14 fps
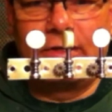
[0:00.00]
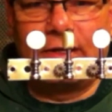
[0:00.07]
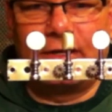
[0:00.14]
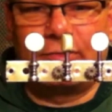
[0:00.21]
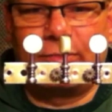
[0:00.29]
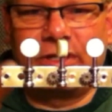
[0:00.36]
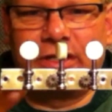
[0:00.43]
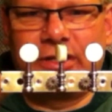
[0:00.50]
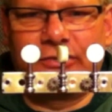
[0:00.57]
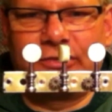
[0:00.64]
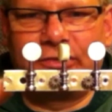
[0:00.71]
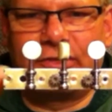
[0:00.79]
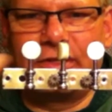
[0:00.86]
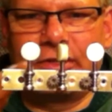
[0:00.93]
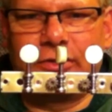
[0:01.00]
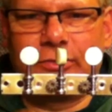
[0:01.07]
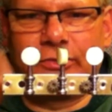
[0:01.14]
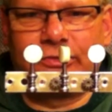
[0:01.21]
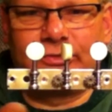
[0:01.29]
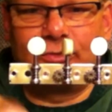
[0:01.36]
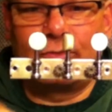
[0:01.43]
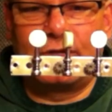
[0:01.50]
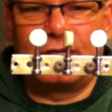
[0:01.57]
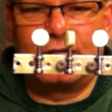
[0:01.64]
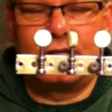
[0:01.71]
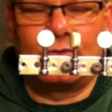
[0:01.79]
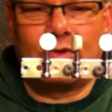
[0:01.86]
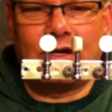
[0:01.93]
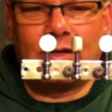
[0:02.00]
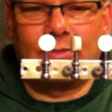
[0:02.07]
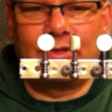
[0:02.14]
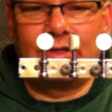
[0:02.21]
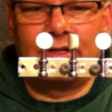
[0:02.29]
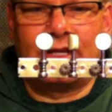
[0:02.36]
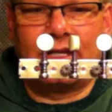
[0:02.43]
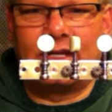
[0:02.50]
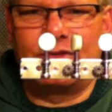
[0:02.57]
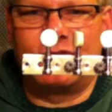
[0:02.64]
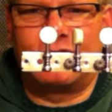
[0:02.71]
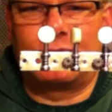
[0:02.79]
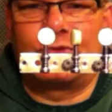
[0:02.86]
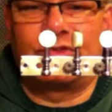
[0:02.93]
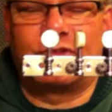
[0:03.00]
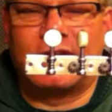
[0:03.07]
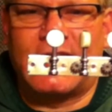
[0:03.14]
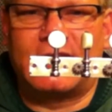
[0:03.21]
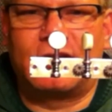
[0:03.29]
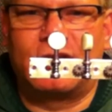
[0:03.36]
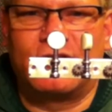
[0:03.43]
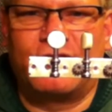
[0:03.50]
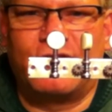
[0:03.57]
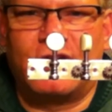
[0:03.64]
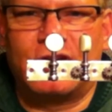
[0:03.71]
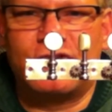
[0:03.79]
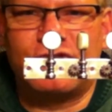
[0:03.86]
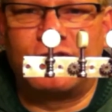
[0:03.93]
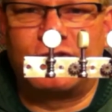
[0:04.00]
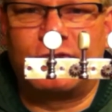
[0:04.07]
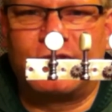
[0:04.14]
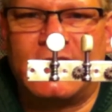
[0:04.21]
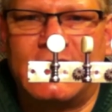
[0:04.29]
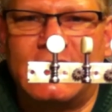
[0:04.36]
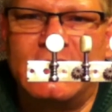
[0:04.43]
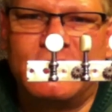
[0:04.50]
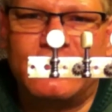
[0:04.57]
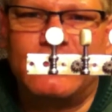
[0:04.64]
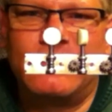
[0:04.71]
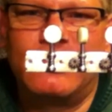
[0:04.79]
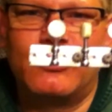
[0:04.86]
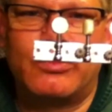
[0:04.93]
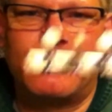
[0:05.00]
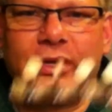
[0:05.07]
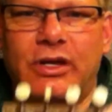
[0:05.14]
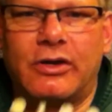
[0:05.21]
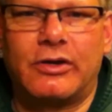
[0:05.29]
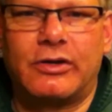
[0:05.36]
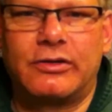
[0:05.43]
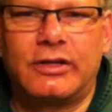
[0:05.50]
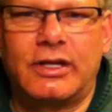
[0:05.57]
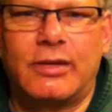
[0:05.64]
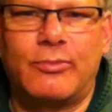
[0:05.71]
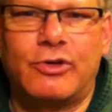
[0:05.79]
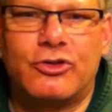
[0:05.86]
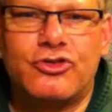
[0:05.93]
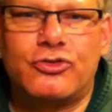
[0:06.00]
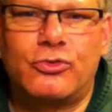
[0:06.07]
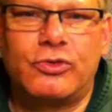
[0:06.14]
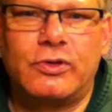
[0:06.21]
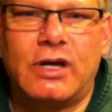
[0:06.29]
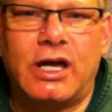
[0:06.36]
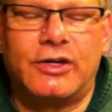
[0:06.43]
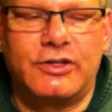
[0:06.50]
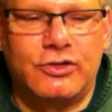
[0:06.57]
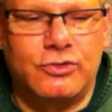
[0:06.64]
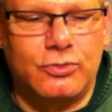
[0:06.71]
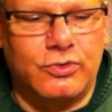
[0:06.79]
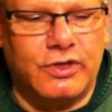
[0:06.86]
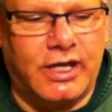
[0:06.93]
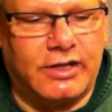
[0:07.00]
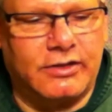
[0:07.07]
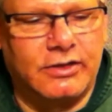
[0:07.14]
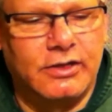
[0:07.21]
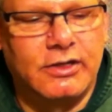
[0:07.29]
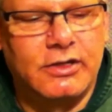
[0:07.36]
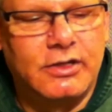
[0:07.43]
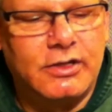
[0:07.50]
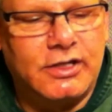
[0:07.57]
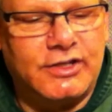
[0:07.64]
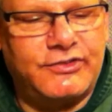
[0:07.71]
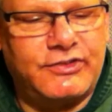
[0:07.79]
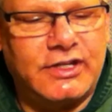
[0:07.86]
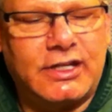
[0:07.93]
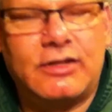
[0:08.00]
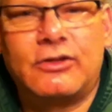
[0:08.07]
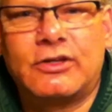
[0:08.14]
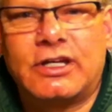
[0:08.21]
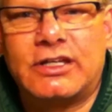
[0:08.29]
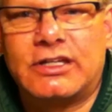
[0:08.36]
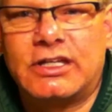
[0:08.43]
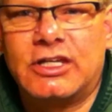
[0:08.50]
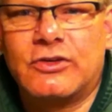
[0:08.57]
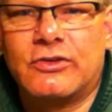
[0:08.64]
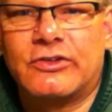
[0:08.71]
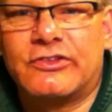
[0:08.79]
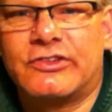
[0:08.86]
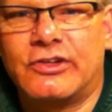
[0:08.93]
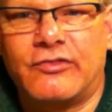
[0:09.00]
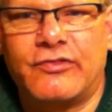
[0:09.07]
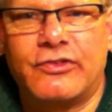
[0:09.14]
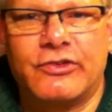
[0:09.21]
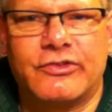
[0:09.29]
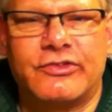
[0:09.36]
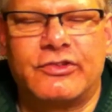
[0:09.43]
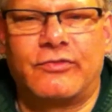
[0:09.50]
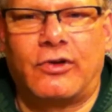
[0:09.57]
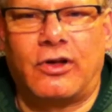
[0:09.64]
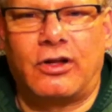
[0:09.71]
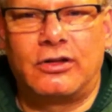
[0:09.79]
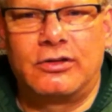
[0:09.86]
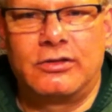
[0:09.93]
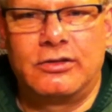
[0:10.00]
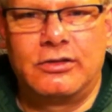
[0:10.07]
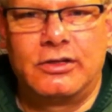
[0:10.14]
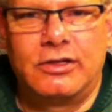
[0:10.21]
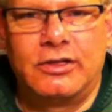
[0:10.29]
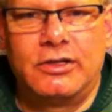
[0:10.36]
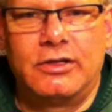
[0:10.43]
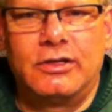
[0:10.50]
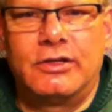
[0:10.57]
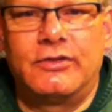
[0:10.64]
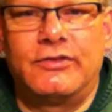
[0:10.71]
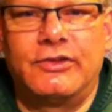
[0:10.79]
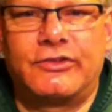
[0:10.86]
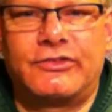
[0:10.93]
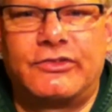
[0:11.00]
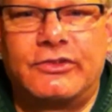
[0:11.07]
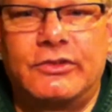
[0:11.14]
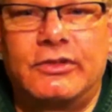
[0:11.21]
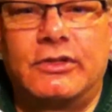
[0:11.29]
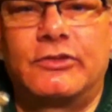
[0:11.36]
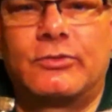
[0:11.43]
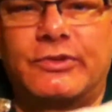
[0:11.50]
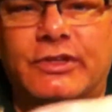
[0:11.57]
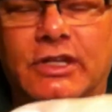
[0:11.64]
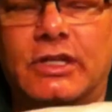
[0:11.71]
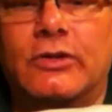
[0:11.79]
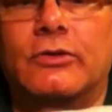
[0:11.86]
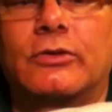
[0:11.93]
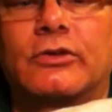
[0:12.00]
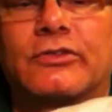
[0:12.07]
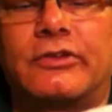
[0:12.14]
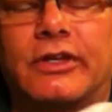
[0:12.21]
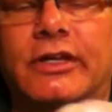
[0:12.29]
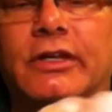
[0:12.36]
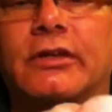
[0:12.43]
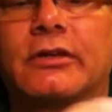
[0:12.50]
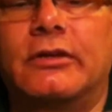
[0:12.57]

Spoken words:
It's because this gear was so wiggly and wobbly that it just was not going to function. So that needs to be repaired, and I'm going to show you how you do that. Let's take a look at the gear itself first of all. This is what the gear looks like.